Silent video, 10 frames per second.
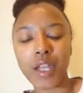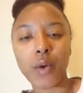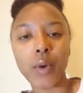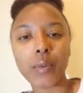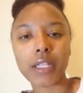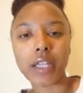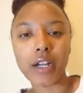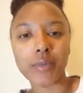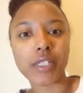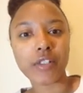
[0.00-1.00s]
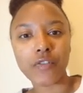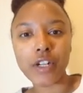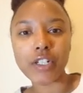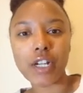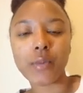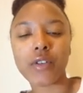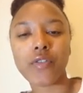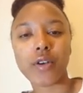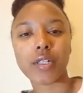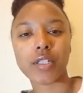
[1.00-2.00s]
what we learned was the first year we
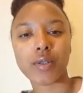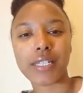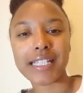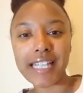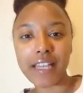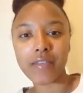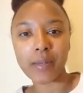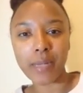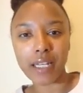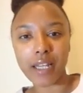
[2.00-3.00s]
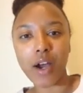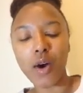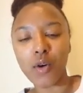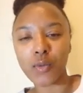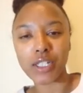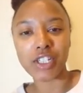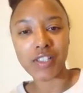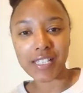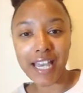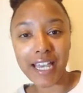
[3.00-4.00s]
focused on saving money. Oh, if we
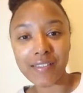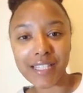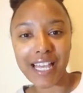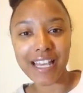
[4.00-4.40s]
just save,